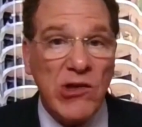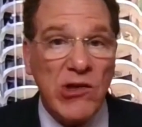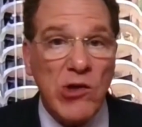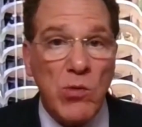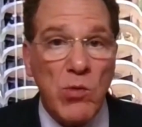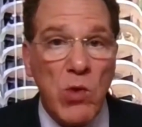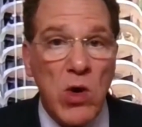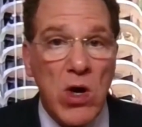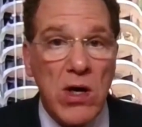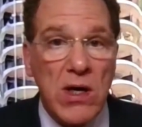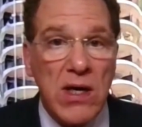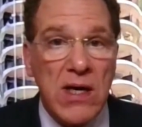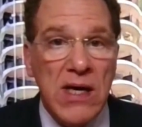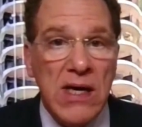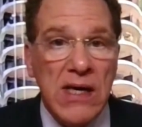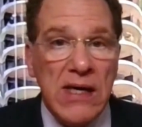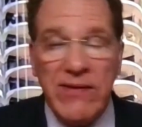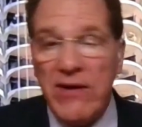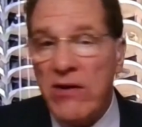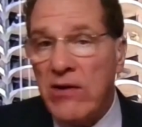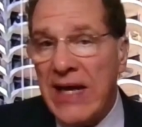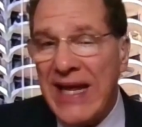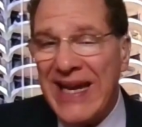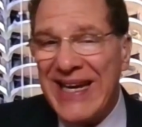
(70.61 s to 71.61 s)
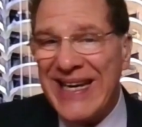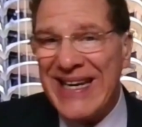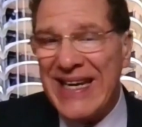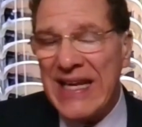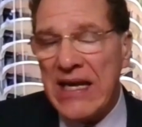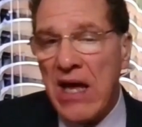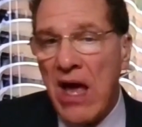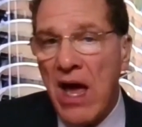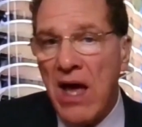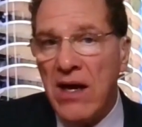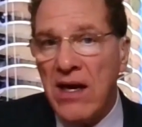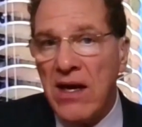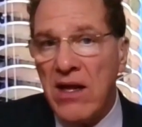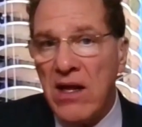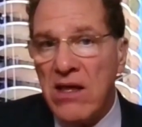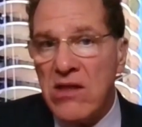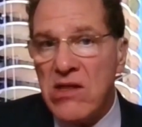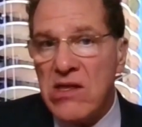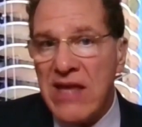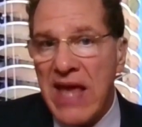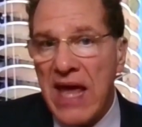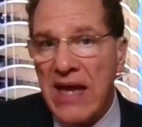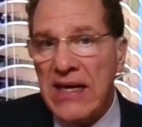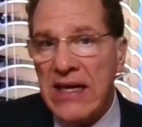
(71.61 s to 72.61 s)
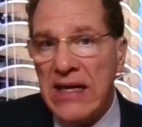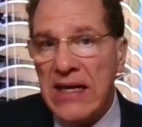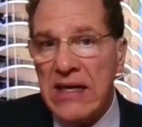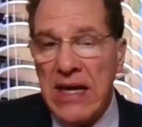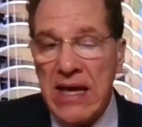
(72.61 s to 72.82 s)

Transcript: to work. They're getting unextended